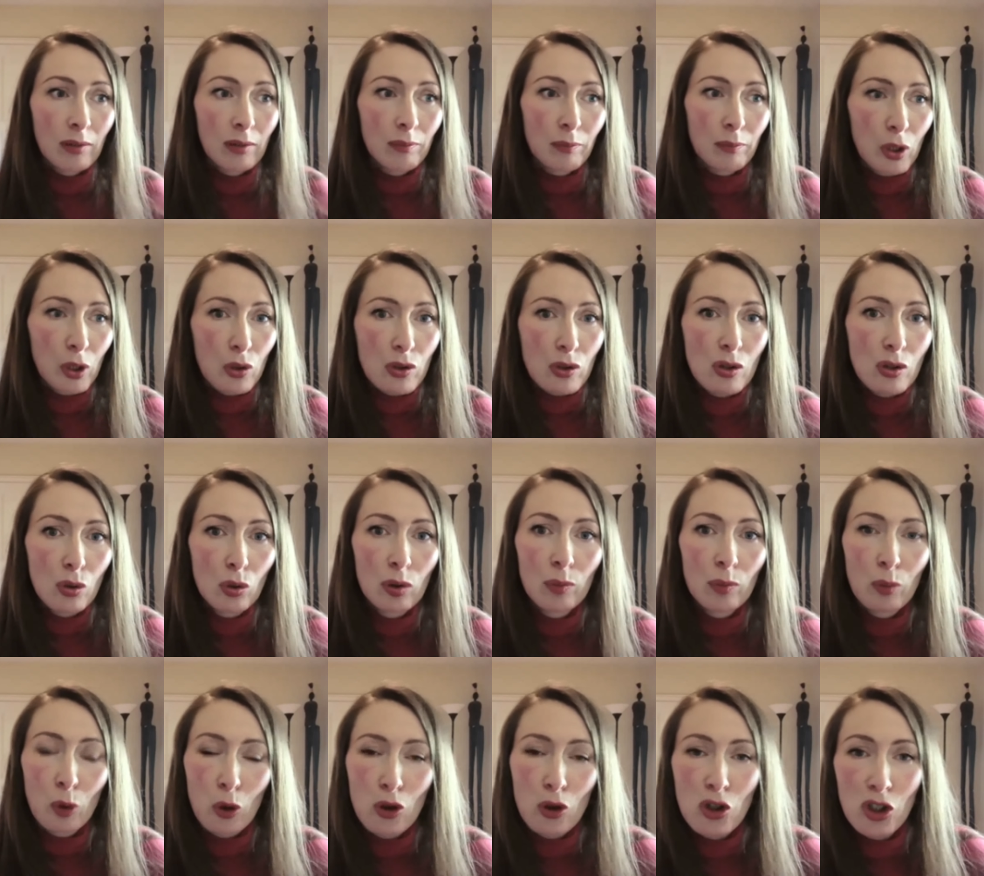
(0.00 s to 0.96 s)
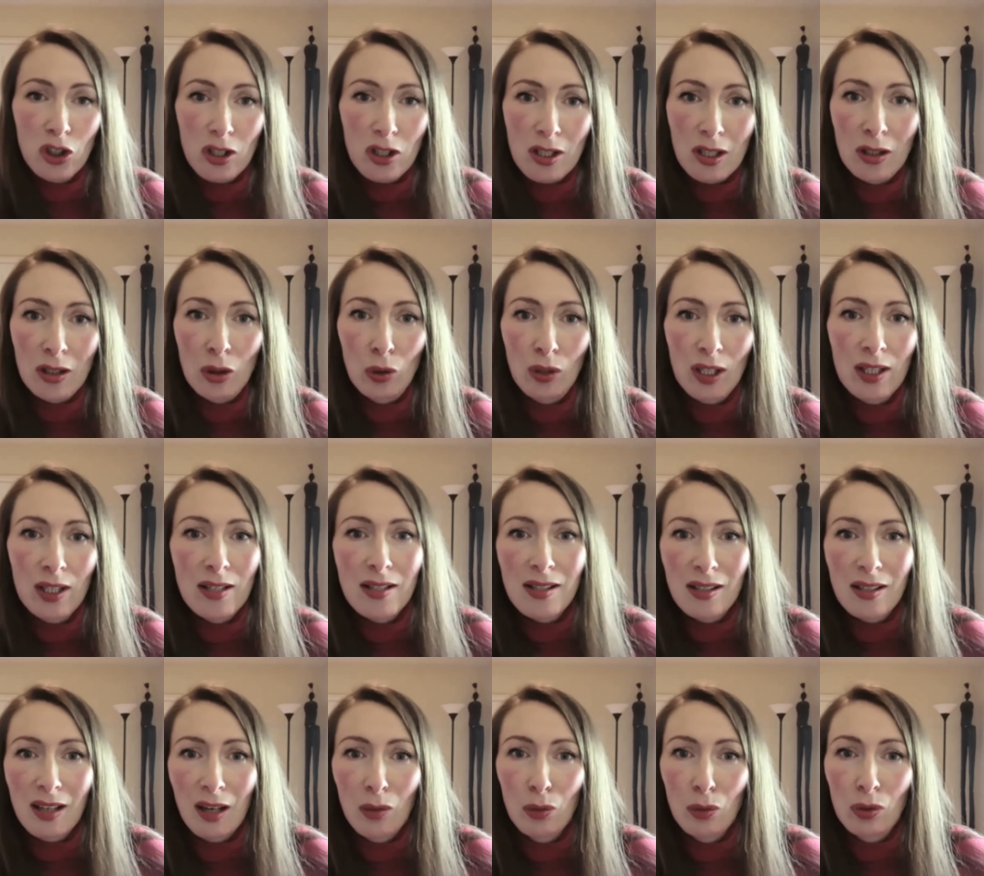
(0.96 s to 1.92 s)
Because doing projects in
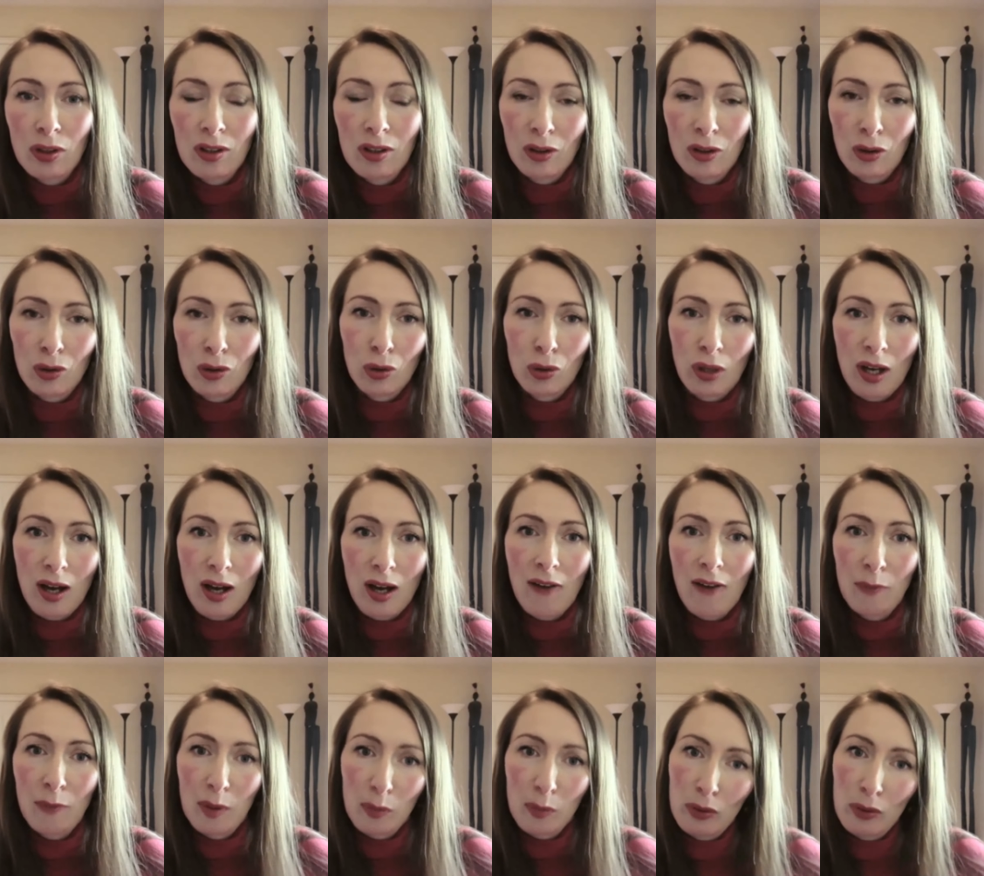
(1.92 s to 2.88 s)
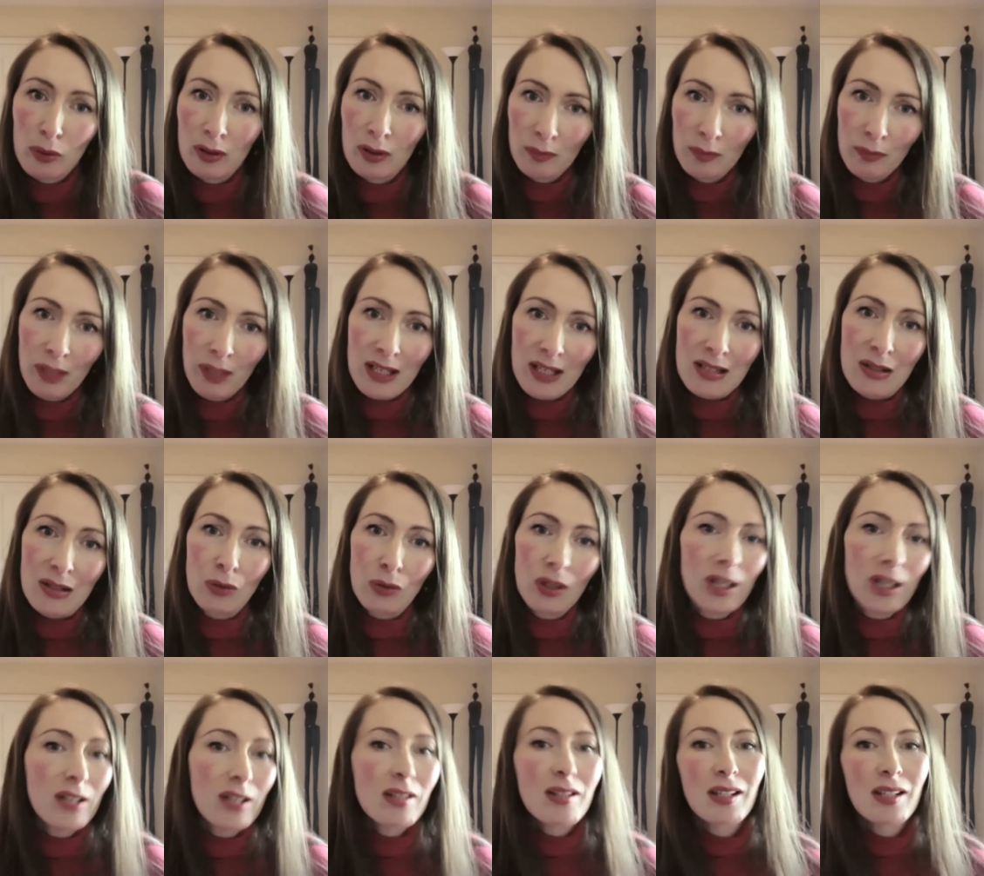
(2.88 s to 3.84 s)
US, I would need to have people based in
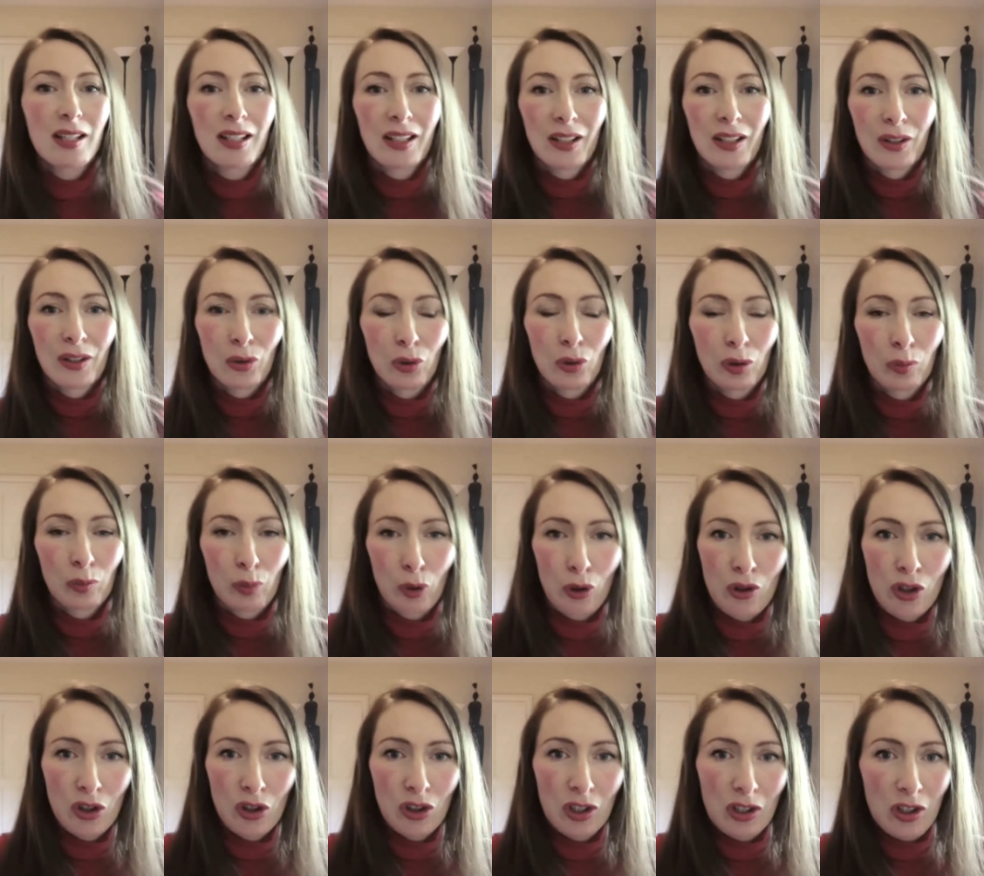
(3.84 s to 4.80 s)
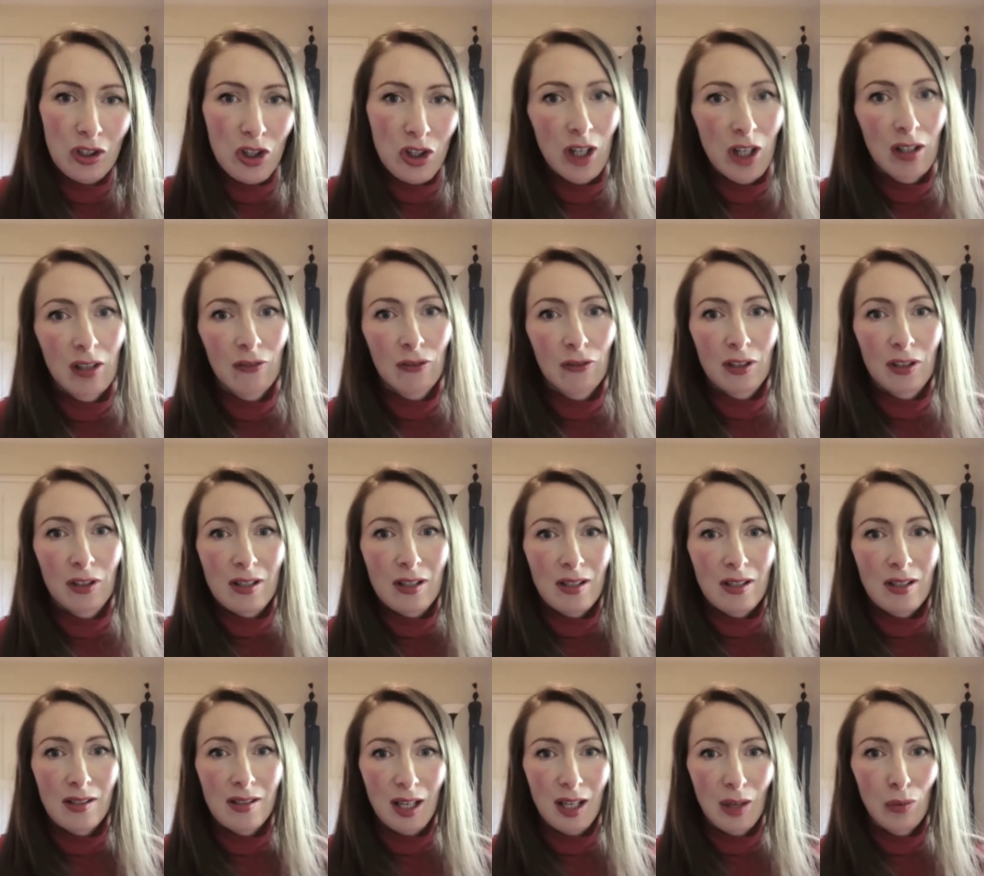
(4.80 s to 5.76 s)
US. Doing projects in China, for
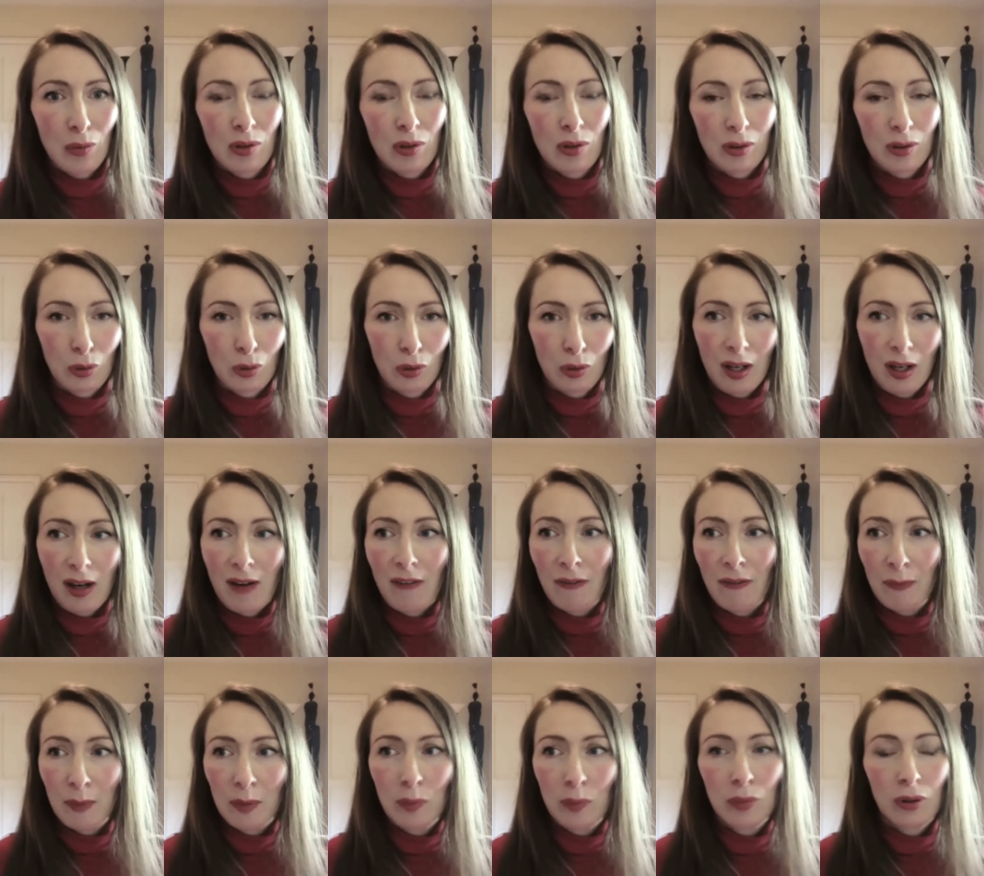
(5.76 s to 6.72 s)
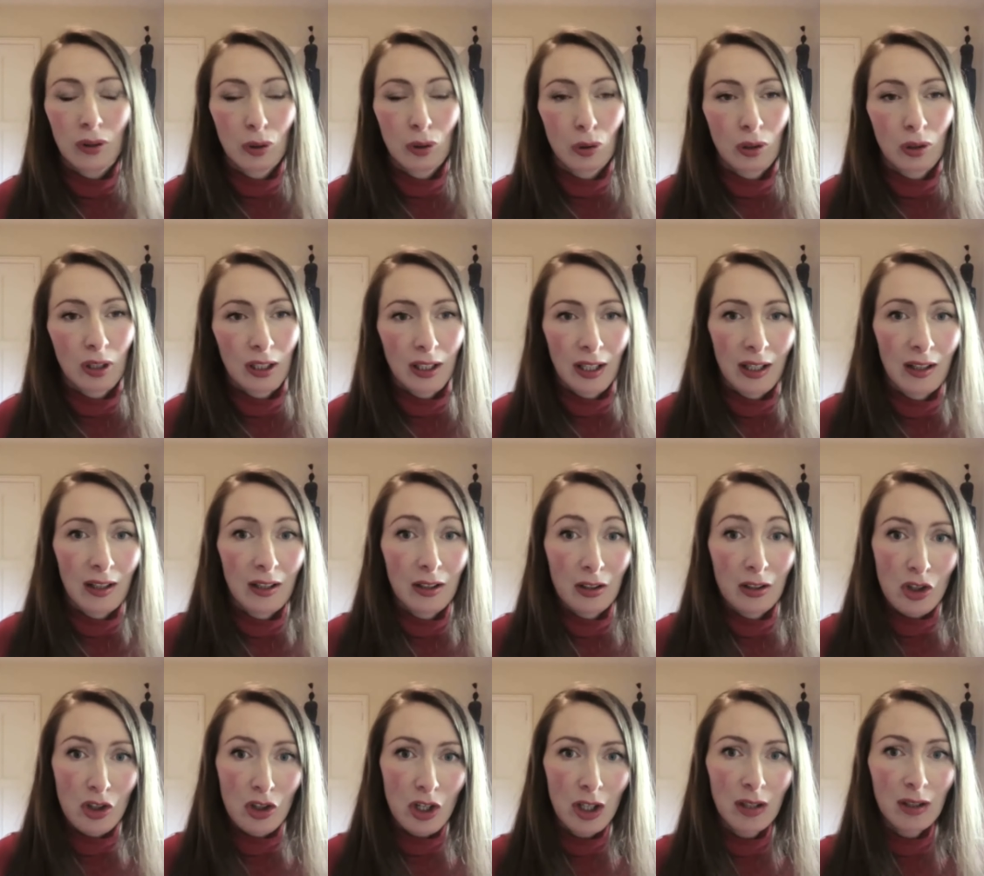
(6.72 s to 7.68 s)
instance, I would need to have people who are located
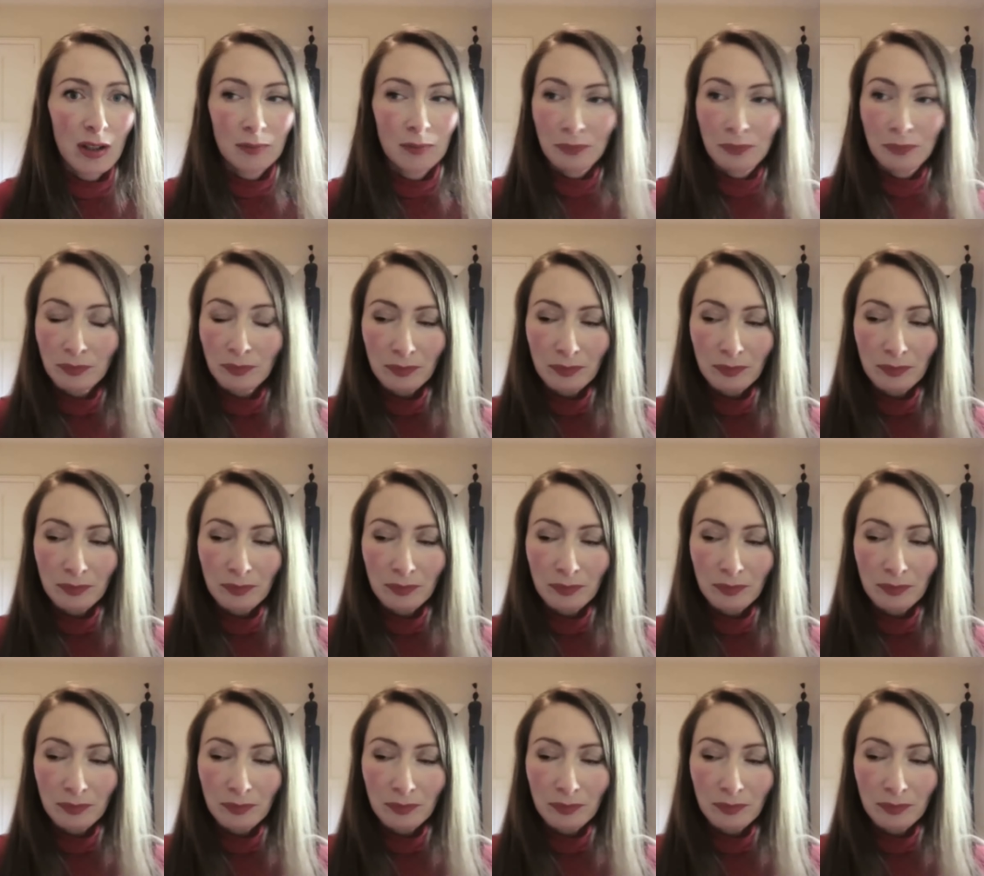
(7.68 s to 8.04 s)
in China,